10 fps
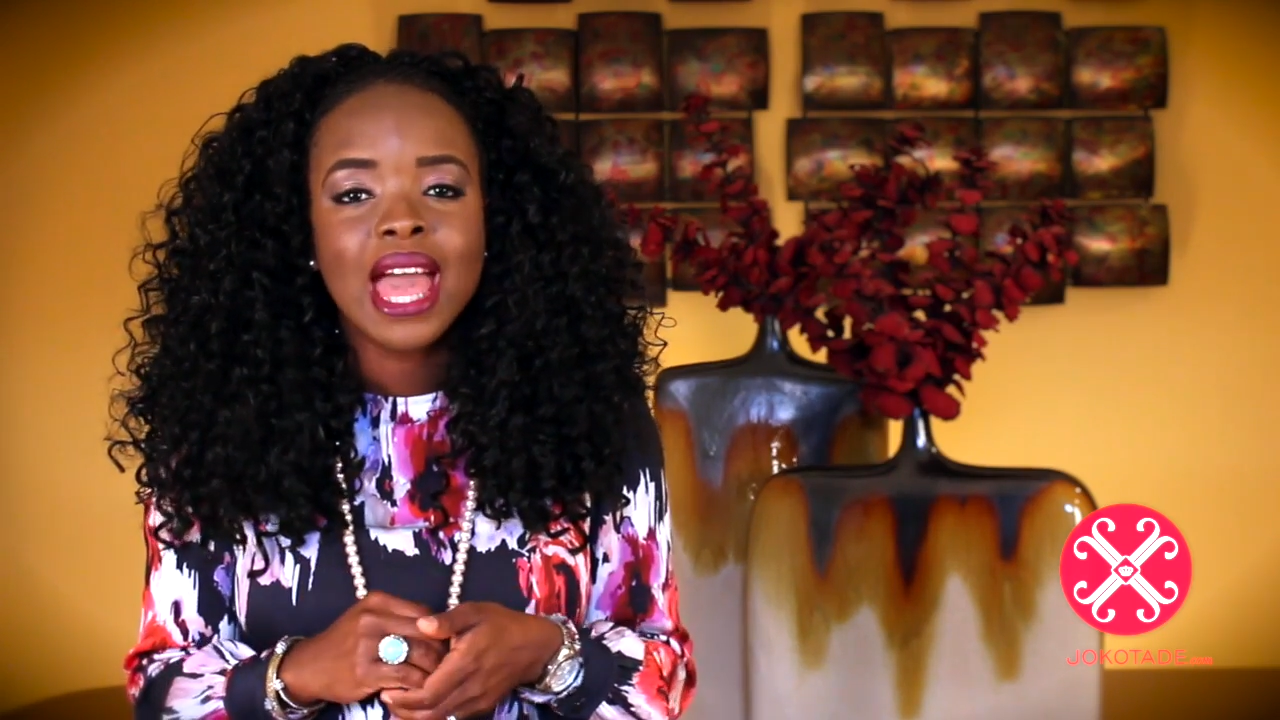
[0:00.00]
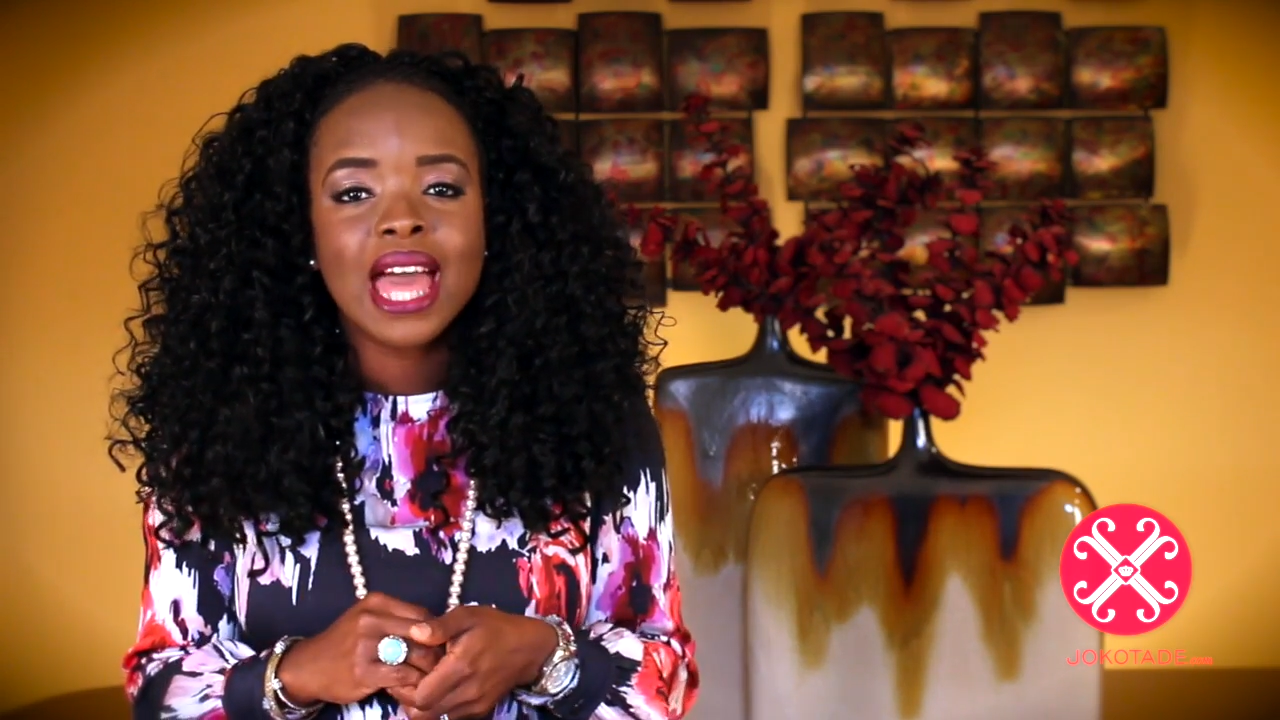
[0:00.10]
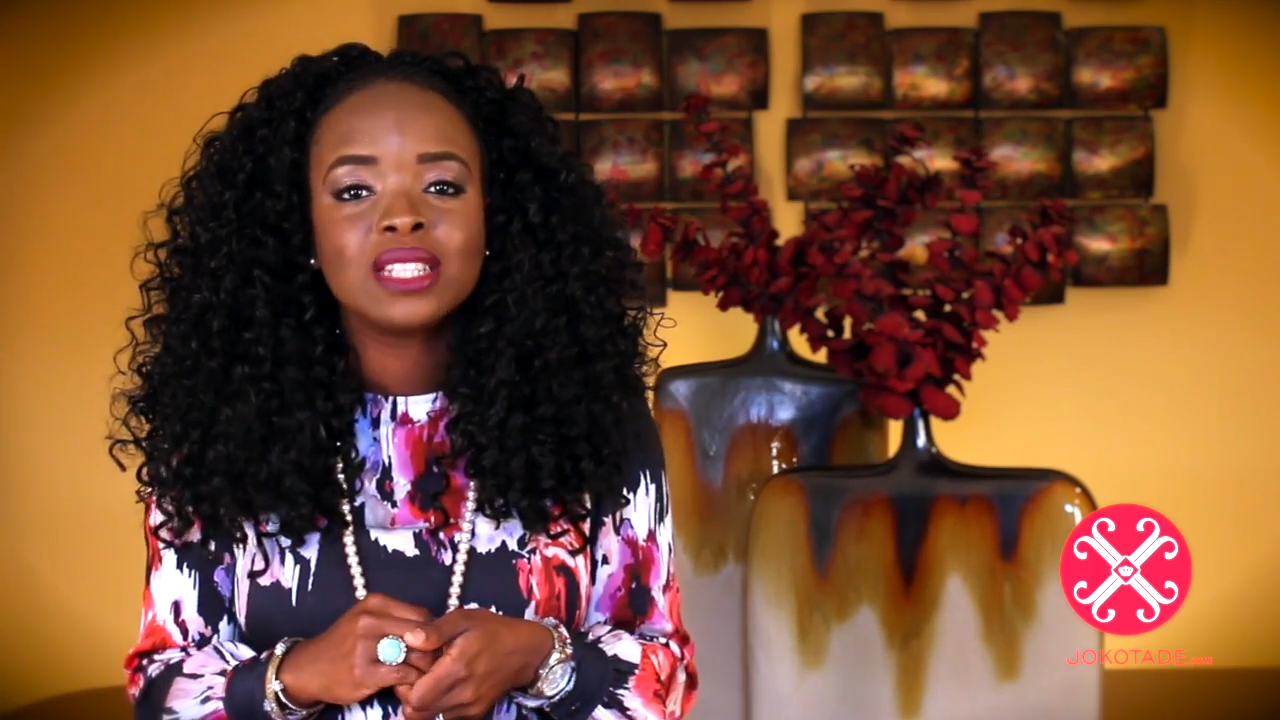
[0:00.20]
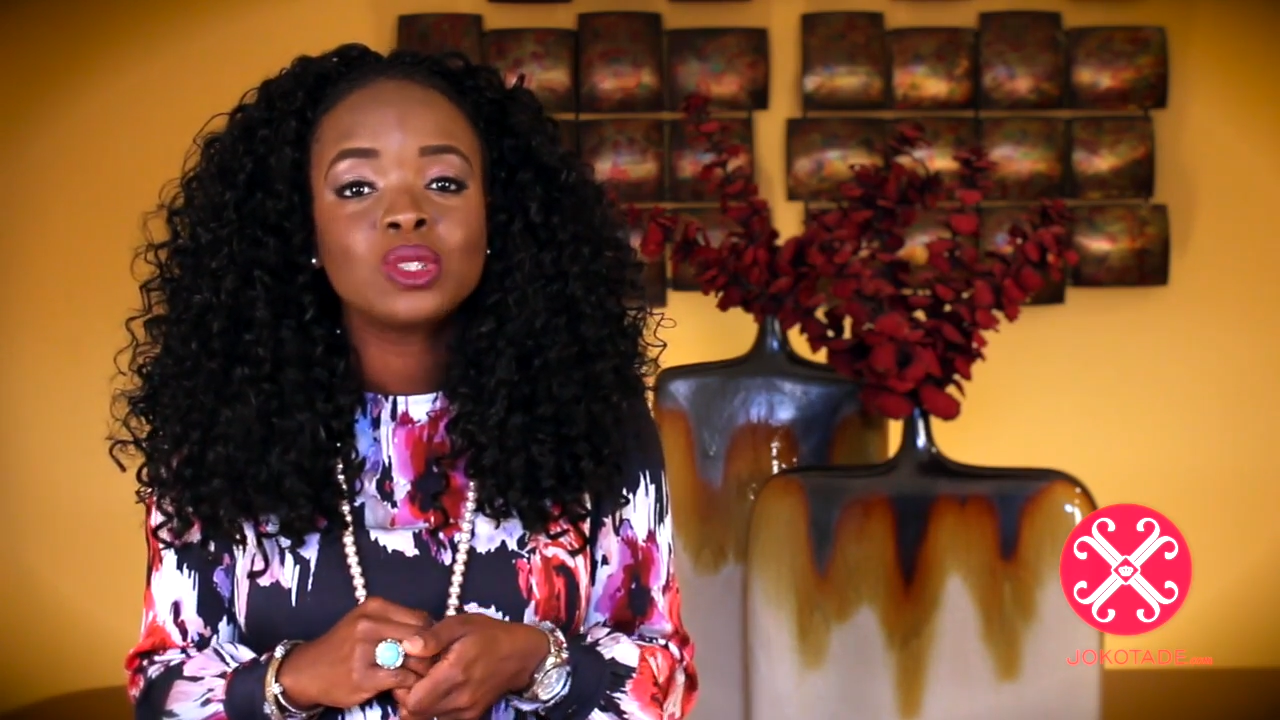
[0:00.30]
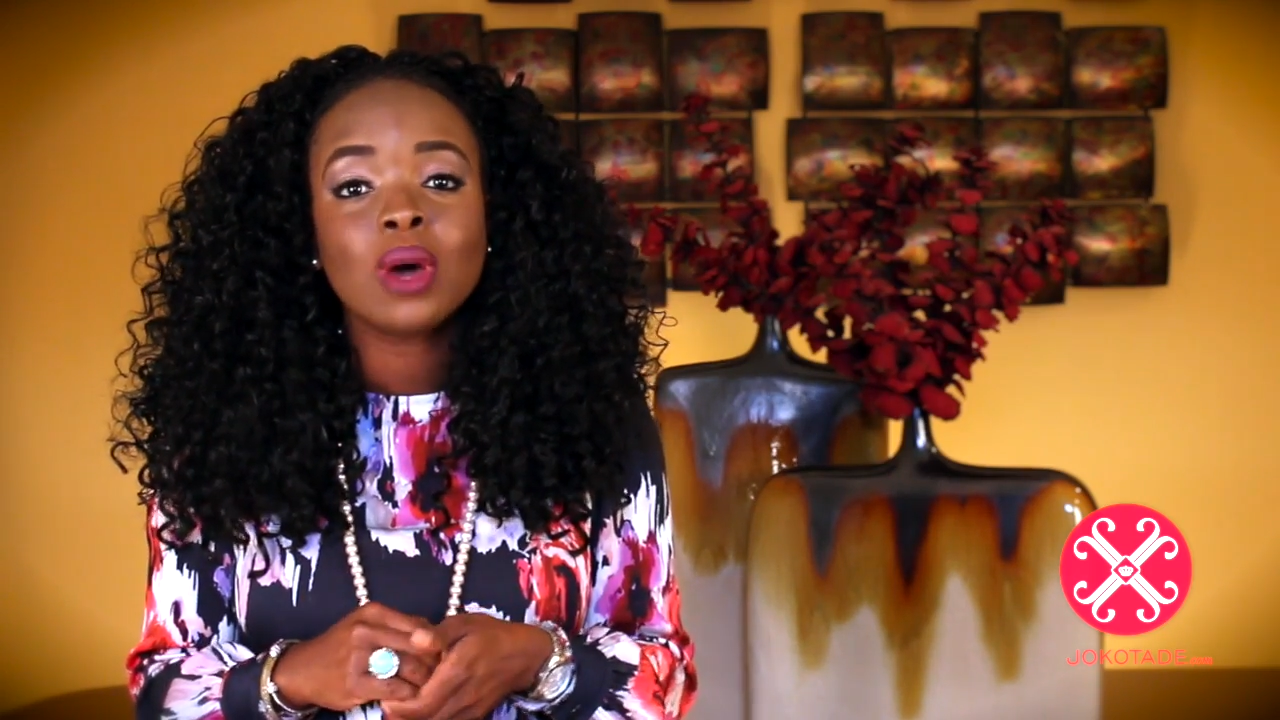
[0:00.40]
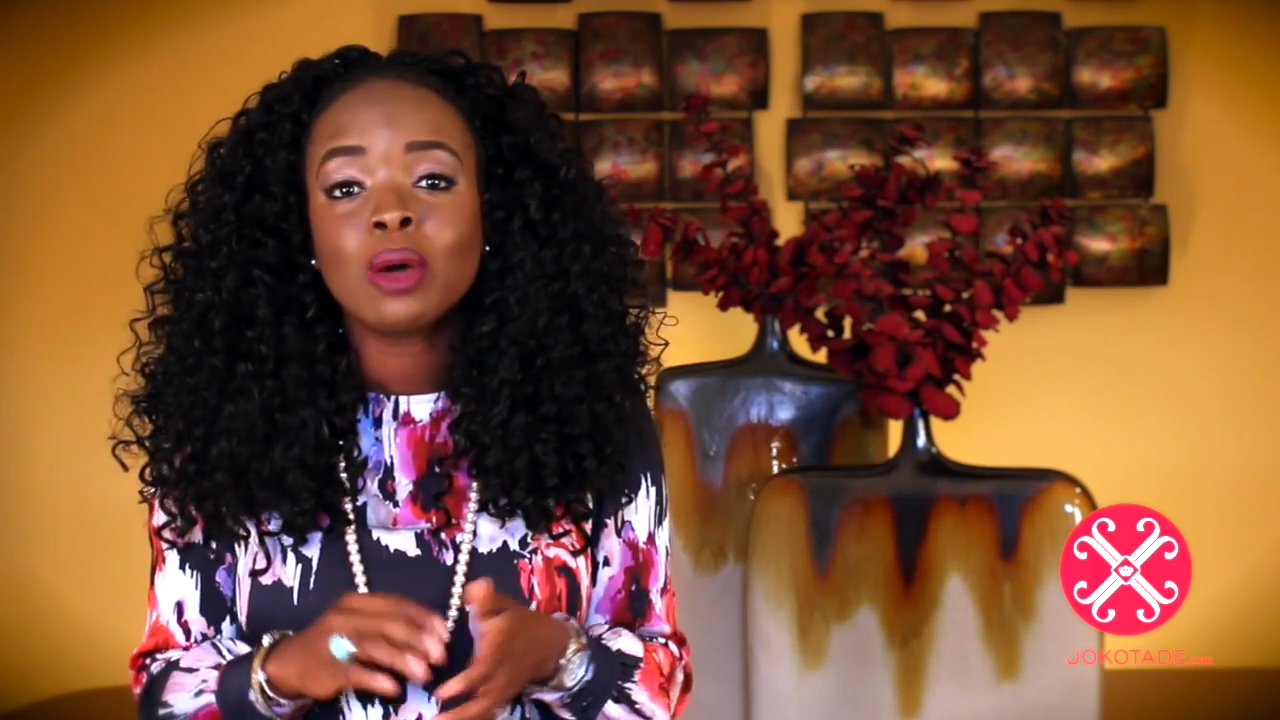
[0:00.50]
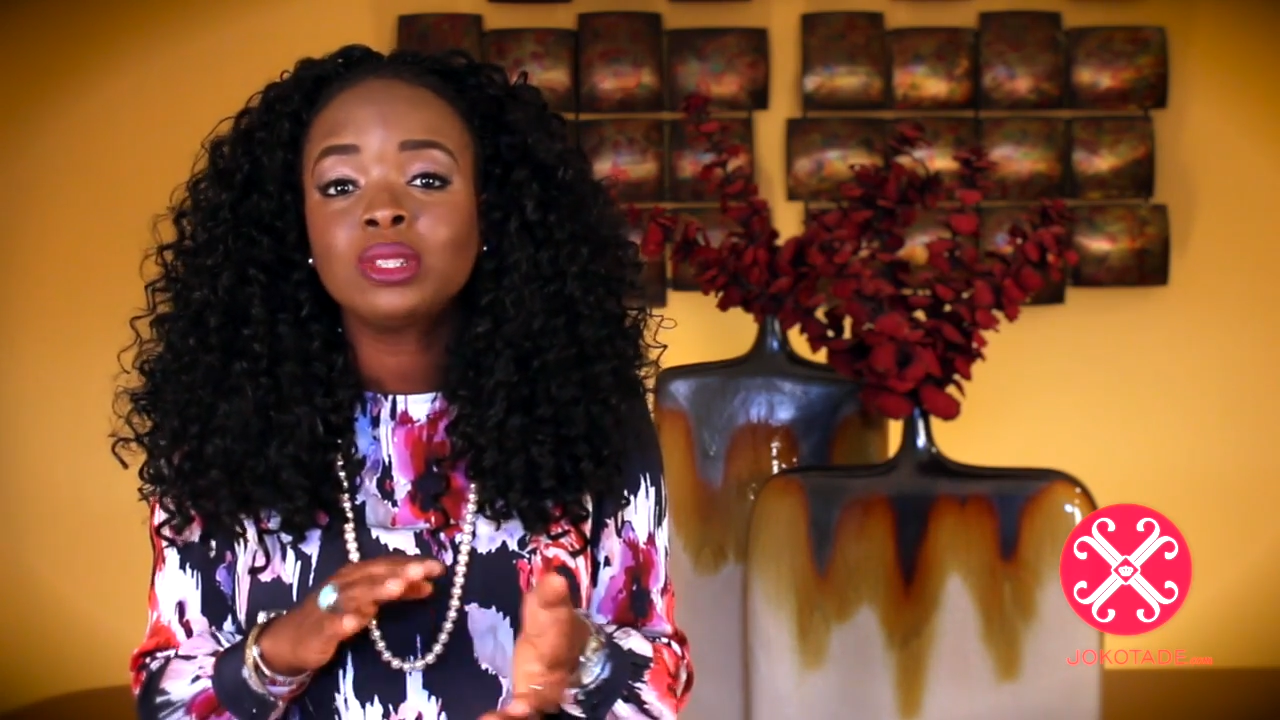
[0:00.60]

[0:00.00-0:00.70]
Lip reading: And so I